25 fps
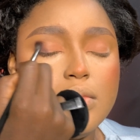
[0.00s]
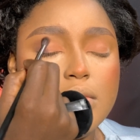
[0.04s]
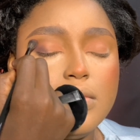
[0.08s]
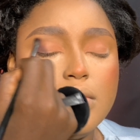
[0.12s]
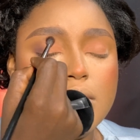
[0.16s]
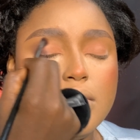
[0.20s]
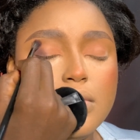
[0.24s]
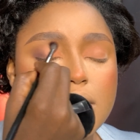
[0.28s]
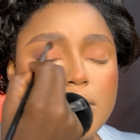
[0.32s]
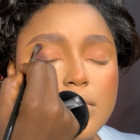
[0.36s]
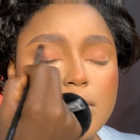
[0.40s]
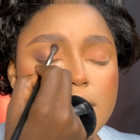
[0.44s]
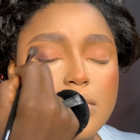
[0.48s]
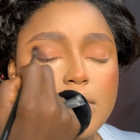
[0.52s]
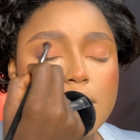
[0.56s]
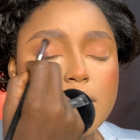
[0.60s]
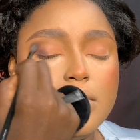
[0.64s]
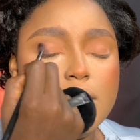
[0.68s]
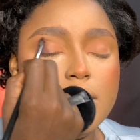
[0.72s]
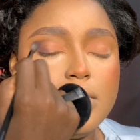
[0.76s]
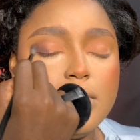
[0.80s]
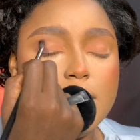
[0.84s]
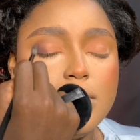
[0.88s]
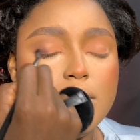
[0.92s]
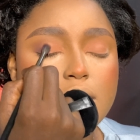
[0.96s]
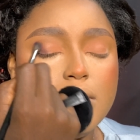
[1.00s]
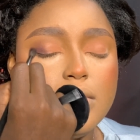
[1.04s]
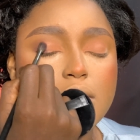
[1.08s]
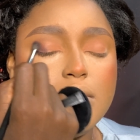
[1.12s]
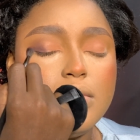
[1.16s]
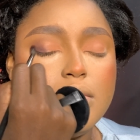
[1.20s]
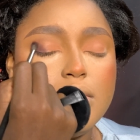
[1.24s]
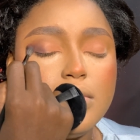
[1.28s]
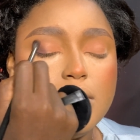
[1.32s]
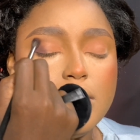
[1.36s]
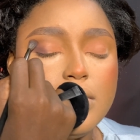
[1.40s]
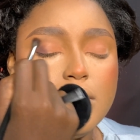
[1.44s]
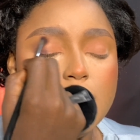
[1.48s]
to
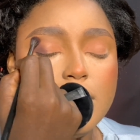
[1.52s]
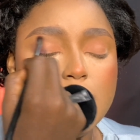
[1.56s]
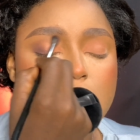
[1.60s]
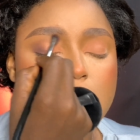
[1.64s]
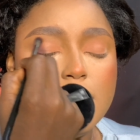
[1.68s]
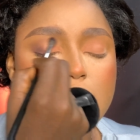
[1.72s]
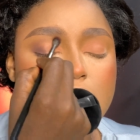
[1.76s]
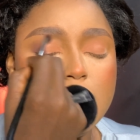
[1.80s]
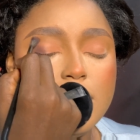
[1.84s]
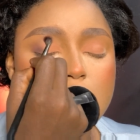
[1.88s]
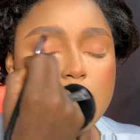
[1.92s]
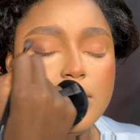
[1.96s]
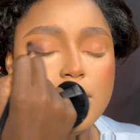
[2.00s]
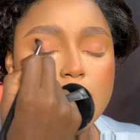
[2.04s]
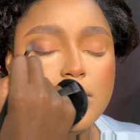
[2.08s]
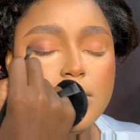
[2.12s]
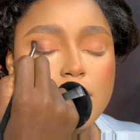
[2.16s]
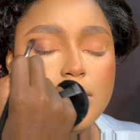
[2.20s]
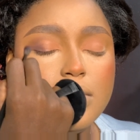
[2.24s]
smoke out